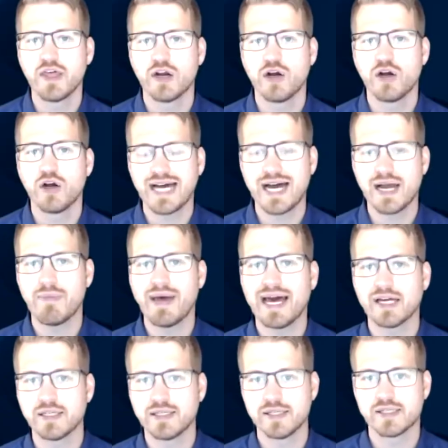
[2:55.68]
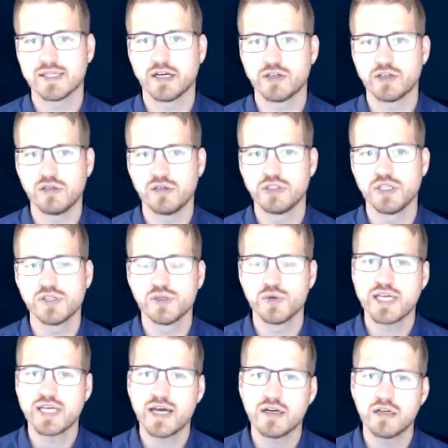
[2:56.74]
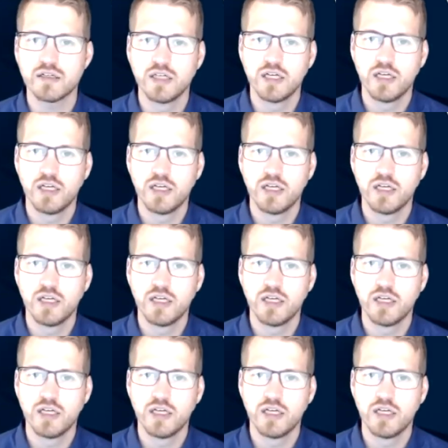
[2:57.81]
tie back to this technology. So it's had a